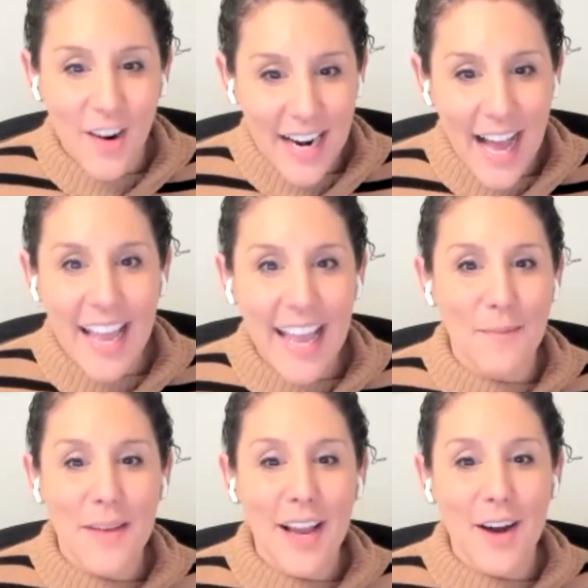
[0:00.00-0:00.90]
her and I, and
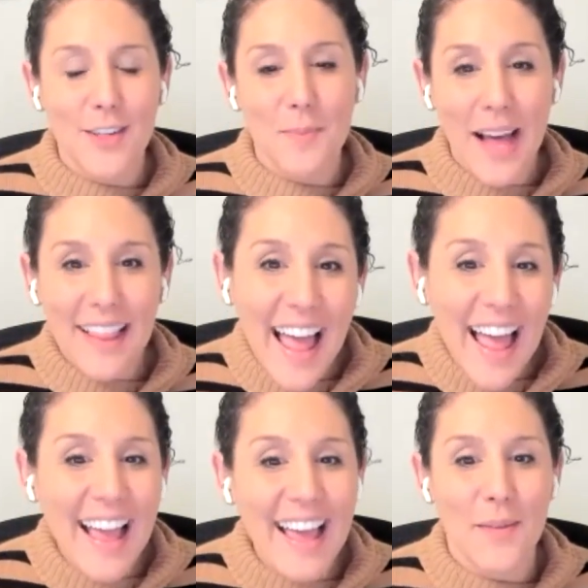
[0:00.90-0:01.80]
we go to
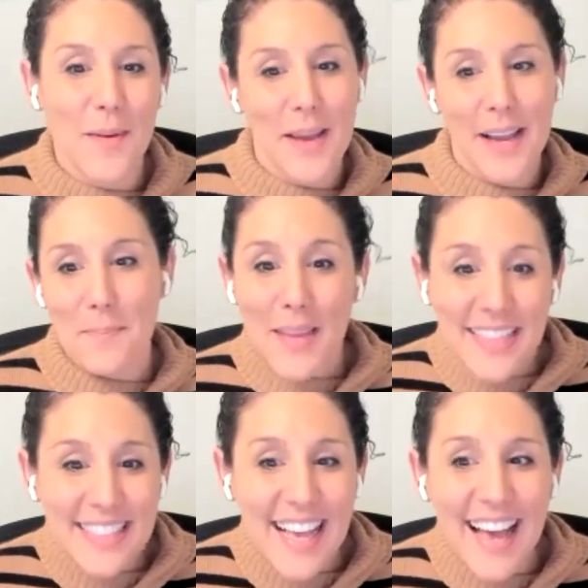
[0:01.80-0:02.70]
ballet and then we pick up
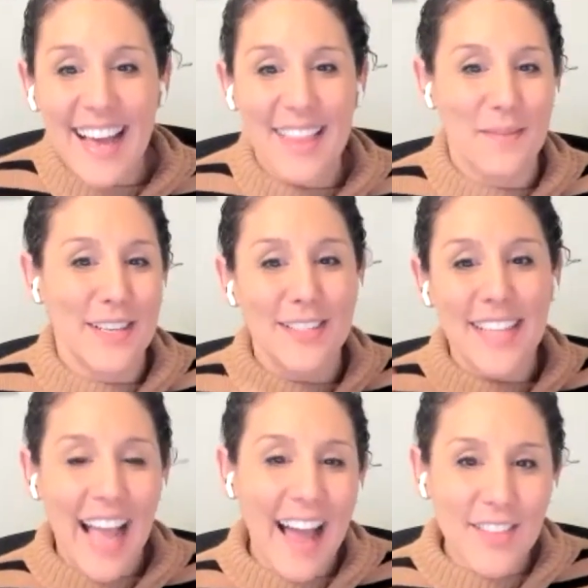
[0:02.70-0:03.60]
pizza and then we just
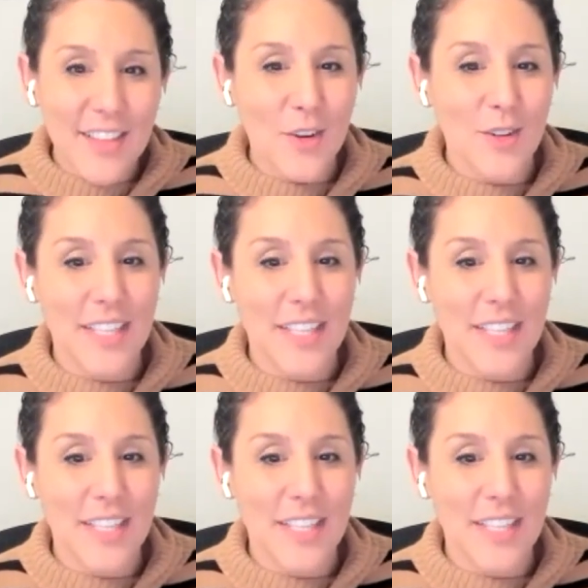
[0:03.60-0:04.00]
like have this whole